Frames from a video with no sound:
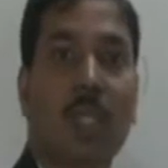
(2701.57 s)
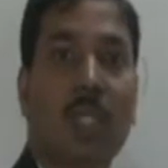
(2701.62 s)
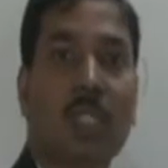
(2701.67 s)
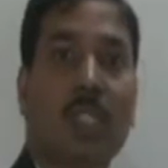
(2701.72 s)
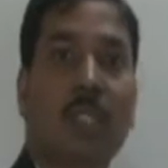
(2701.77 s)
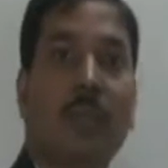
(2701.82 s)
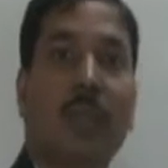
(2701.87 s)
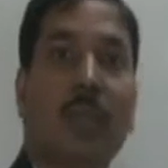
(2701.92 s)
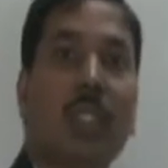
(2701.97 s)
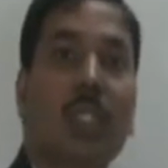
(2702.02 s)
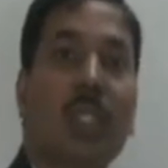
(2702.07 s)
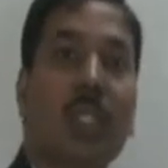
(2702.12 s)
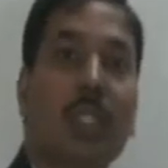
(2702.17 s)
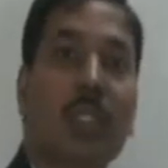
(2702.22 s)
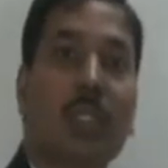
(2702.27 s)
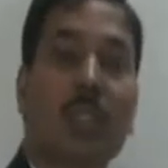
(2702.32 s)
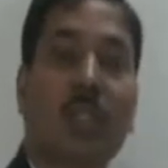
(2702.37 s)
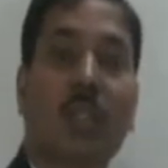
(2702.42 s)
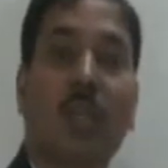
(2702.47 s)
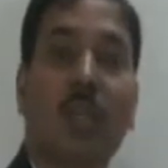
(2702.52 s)
to answer whether
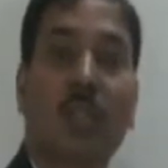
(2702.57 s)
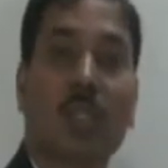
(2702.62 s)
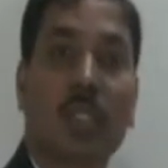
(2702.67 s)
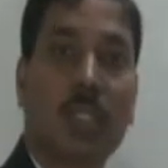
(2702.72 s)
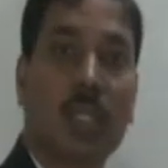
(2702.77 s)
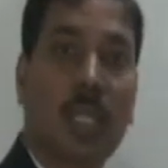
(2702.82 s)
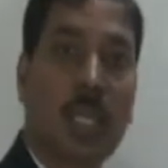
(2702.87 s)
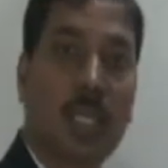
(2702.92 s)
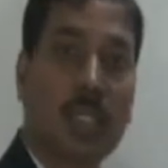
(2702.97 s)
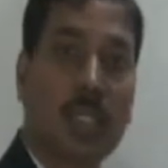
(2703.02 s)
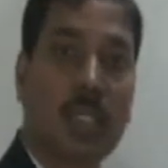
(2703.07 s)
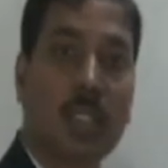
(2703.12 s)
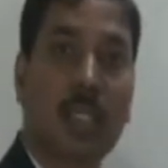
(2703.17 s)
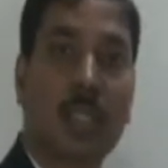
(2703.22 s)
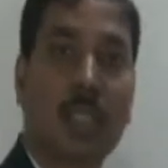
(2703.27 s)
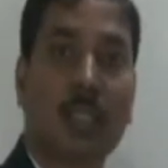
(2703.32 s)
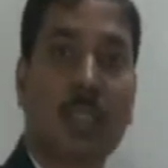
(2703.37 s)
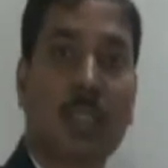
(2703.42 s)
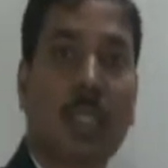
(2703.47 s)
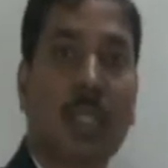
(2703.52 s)
it is an
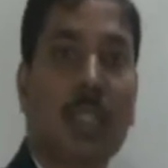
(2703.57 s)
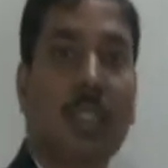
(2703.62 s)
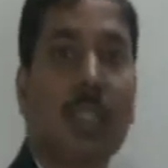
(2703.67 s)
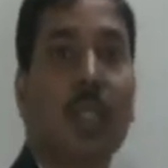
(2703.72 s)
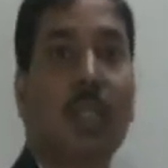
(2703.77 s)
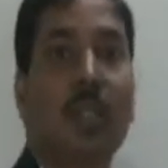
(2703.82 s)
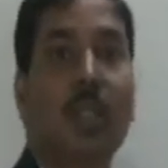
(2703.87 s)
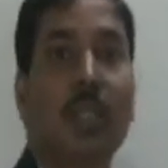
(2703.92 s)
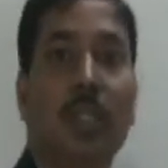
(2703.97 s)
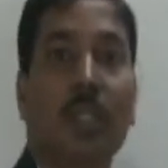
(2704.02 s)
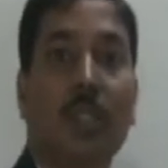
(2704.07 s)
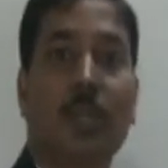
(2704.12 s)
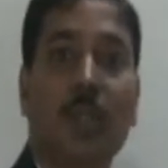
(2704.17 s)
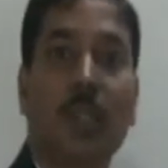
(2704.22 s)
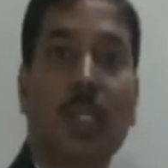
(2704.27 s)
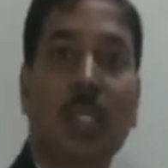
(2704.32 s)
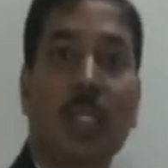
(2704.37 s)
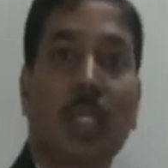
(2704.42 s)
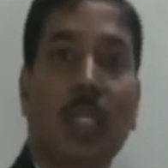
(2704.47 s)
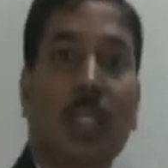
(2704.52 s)
oxidizing agent or
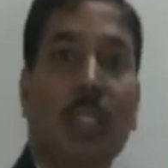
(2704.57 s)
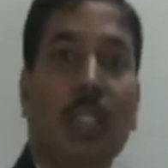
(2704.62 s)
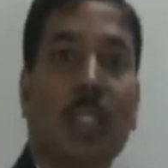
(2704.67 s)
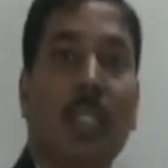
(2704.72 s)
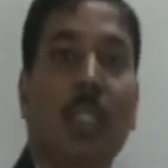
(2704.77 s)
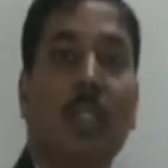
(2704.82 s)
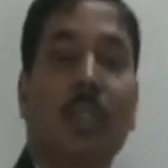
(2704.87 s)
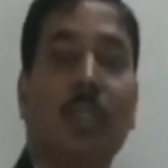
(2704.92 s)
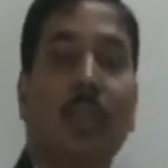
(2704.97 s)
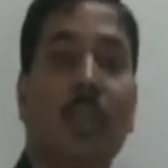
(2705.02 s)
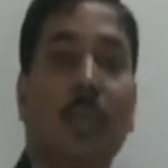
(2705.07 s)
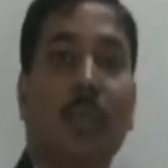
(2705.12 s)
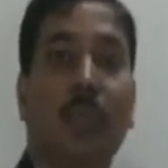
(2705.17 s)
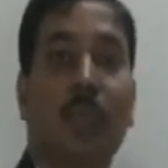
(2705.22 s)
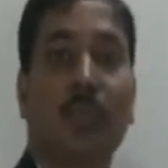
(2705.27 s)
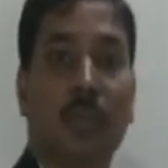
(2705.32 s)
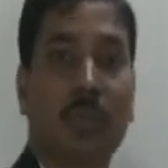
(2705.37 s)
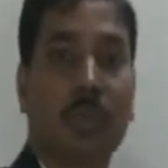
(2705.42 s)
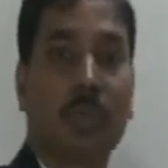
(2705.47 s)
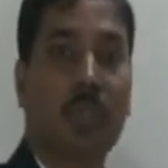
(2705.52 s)
reducing agent or
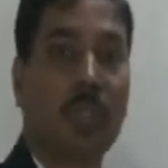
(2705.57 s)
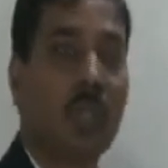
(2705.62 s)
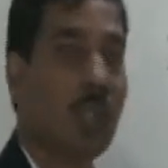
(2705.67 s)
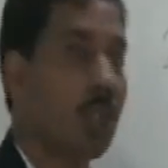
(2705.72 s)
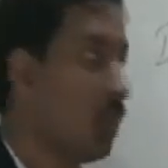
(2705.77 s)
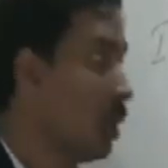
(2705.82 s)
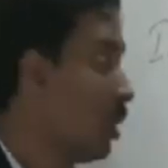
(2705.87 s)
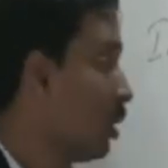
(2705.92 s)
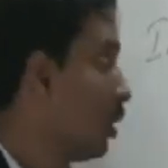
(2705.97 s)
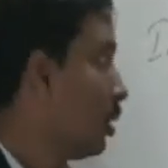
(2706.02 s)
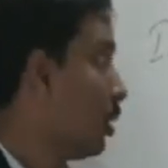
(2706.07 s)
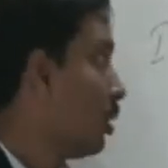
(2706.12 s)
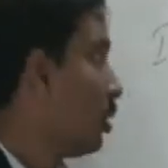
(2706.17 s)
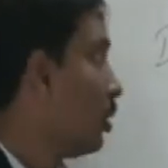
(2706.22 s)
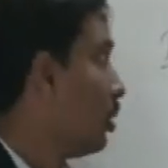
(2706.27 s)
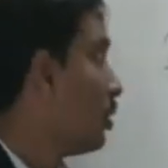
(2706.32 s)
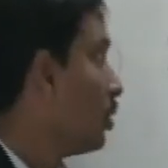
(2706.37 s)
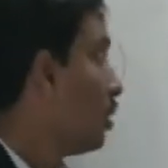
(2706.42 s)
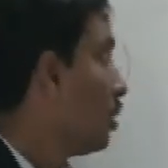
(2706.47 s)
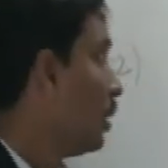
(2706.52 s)
both.
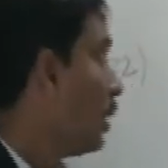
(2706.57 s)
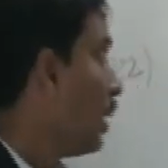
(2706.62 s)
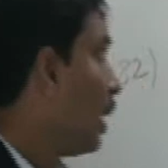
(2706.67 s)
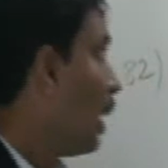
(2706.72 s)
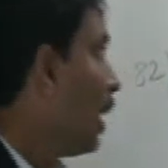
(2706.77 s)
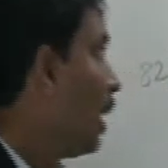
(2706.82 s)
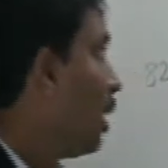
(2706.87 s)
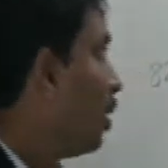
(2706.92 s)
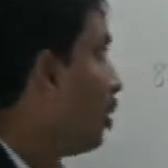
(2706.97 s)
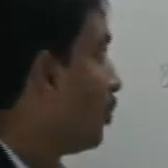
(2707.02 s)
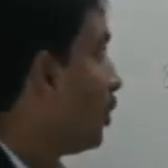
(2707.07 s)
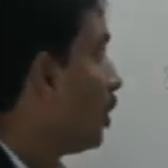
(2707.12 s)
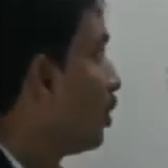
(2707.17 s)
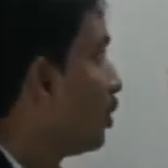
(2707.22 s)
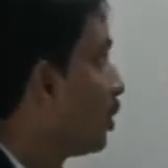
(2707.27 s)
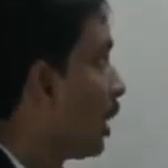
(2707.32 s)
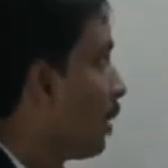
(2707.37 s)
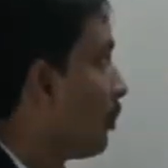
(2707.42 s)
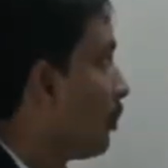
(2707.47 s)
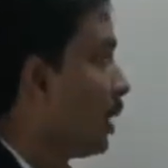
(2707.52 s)
So in
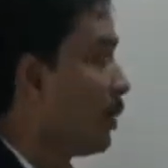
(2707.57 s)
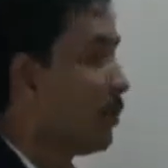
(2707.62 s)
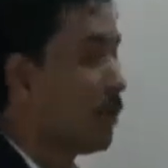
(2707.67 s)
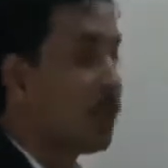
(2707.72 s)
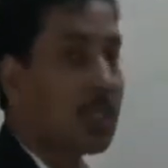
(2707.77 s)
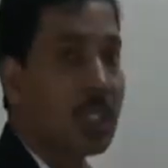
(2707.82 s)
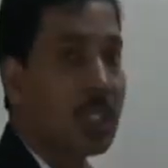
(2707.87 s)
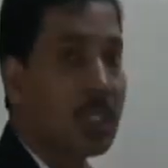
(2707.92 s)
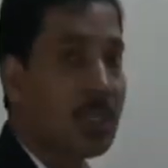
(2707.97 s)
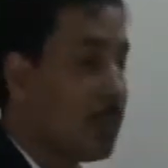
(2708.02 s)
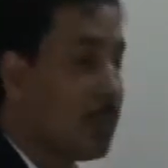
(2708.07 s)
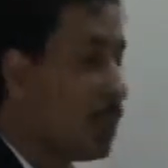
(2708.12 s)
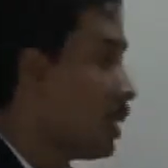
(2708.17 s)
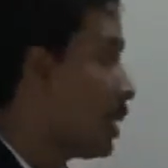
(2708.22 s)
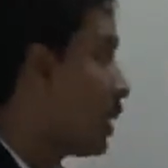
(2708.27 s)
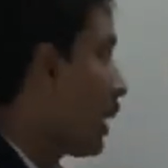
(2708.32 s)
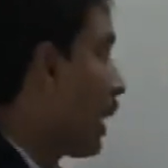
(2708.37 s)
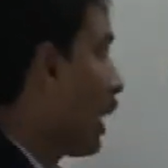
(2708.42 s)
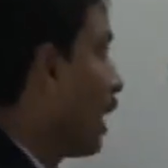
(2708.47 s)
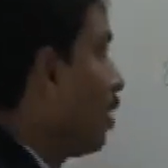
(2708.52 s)
aluminothermite process
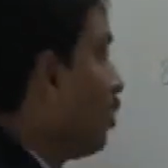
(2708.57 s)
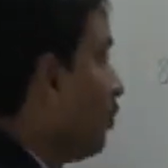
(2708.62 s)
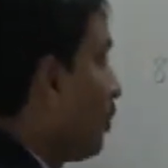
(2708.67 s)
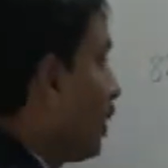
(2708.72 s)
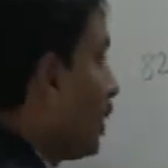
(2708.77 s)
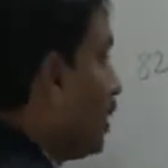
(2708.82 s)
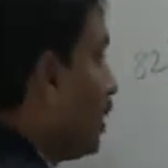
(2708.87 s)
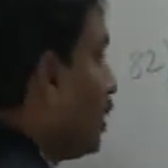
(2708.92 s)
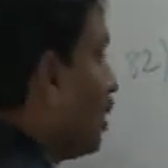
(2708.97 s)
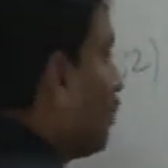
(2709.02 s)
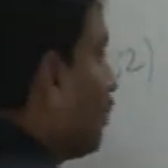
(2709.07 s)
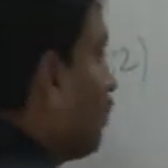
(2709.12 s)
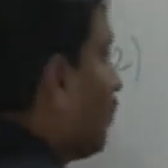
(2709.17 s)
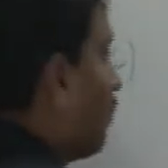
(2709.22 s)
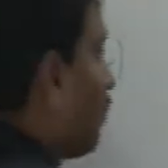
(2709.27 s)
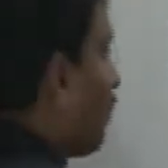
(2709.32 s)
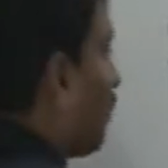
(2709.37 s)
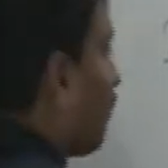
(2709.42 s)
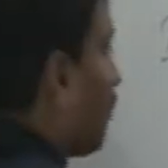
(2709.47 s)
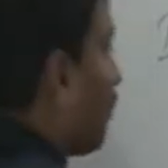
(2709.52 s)
means aluminium,